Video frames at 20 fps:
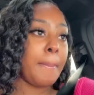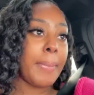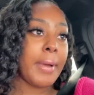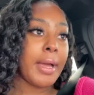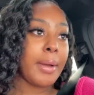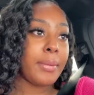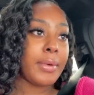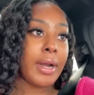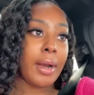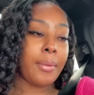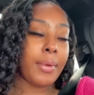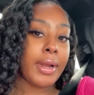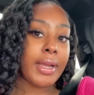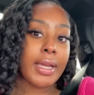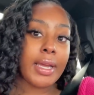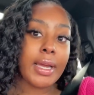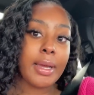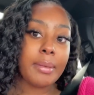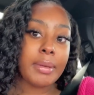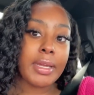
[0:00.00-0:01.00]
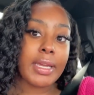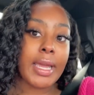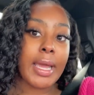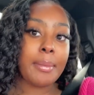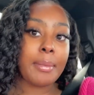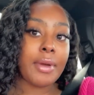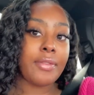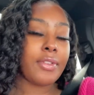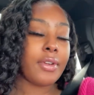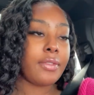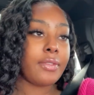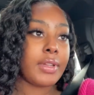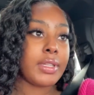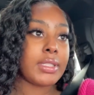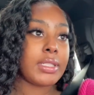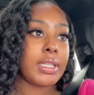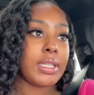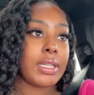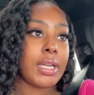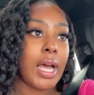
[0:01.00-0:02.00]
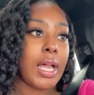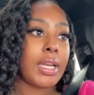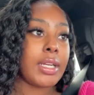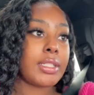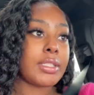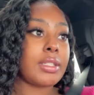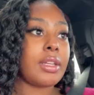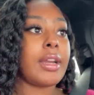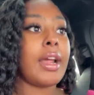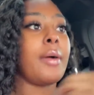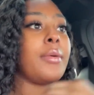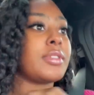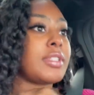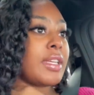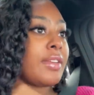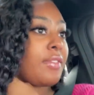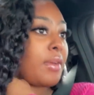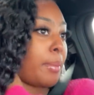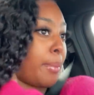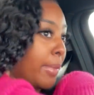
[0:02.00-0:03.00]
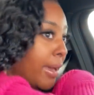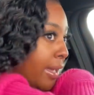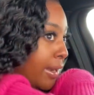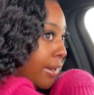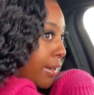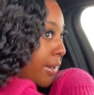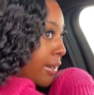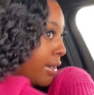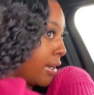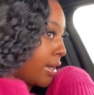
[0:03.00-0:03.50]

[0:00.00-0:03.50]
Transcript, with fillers: But when I rang it up, it came up for $15. So that was even better.